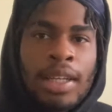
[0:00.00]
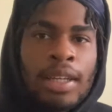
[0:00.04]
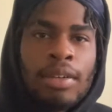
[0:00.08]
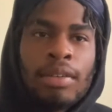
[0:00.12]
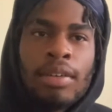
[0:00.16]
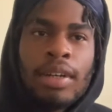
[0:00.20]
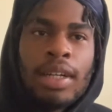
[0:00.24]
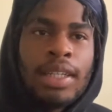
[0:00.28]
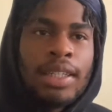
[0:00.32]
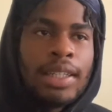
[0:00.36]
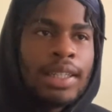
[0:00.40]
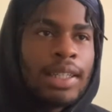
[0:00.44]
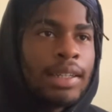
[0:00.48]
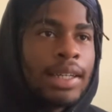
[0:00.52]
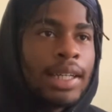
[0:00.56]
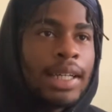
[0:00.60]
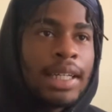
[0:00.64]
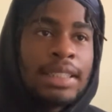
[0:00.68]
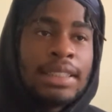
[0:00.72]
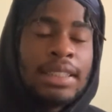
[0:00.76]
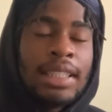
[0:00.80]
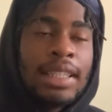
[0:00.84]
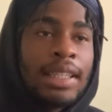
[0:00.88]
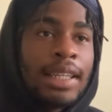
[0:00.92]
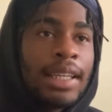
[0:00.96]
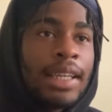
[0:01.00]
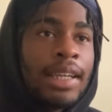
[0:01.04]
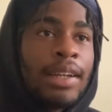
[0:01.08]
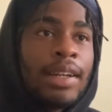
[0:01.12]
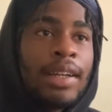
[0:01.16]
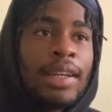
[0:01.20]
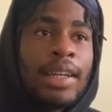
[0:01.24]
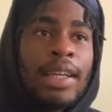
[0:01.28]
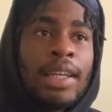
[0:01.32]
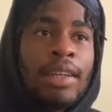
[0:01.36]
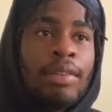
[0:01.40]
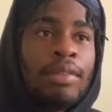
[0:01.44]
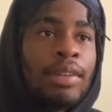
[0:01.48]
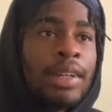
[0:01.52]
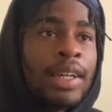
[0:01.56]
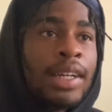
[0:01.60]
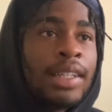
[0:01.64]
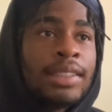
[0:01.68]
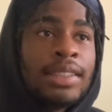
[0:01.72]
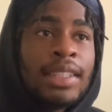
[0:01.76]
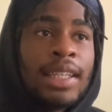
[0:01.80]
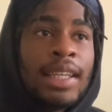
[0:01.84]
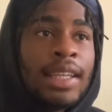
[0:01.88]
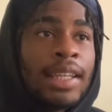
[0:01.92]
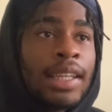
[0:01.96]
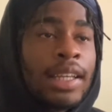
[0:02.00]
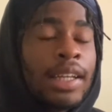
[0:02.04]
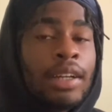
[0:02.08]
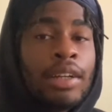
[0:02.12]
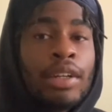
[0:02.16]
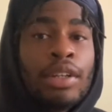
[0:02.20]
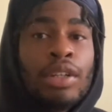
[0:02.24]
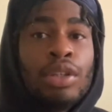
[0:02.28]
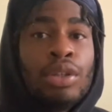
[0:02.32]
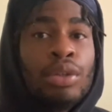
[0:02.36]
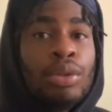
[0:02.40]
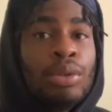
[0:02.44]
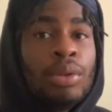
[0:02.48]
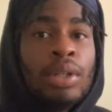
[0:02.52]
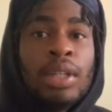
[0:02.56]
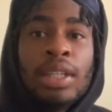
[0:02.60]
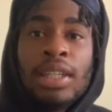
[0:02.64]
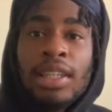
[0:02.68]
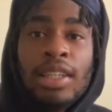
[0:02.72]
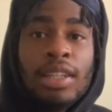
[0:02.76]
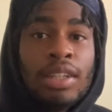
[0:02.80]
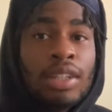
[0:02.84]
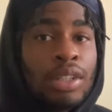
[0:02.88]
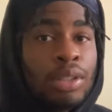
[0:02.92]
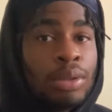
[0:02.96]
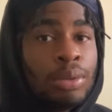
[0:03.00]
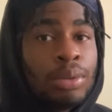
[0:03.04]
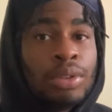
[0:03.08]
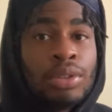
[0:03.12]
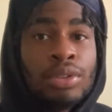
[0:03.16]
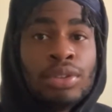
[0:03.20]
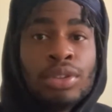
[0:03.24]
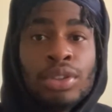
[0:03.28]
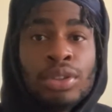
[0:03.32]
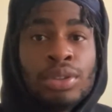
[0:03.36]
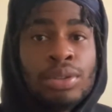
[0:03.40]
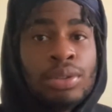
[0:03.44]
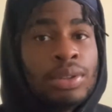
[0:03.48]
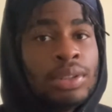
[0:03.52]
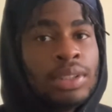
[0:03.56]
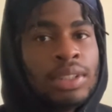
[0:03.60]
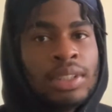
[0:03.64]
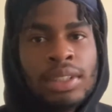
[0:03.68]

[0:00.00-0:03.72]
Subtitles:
right now. I'll take care of Ava. I'll take care of you. He don't want you.